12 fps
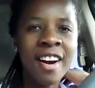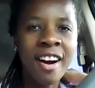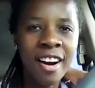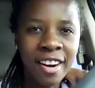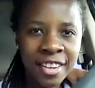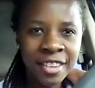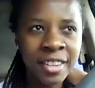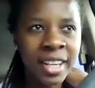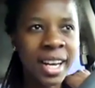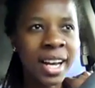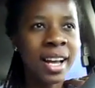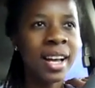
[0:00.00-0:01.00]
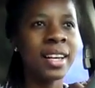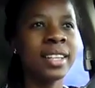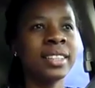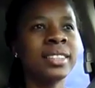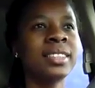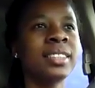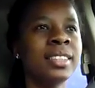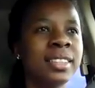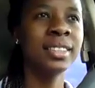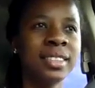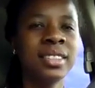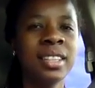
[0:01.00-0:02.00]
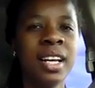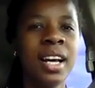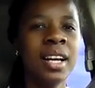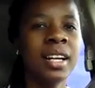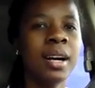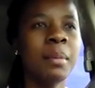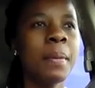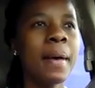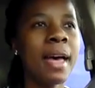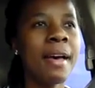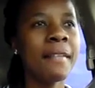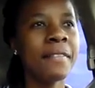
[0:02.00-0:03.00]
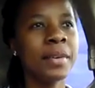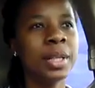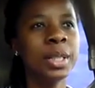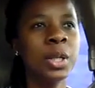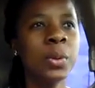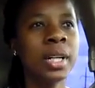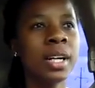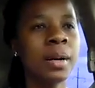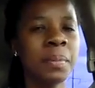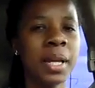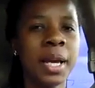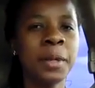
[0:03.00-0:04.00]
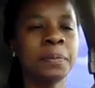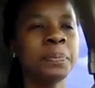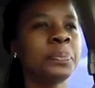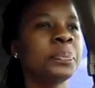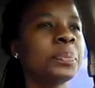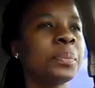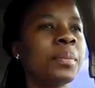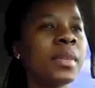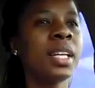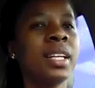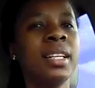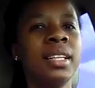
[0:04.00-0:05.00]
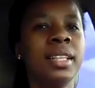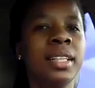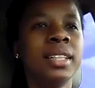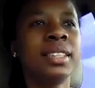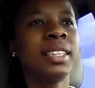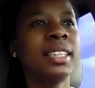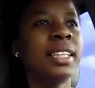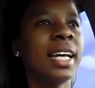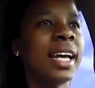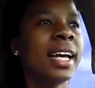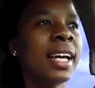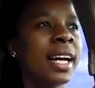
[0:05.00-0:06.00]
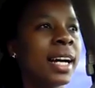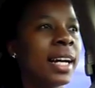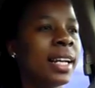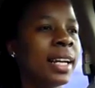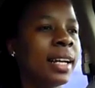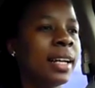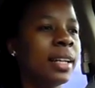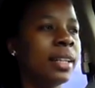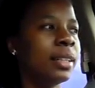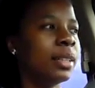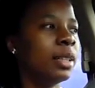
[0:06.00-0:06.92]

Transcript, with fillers: are you guys? Coming back for a quick update. Today I am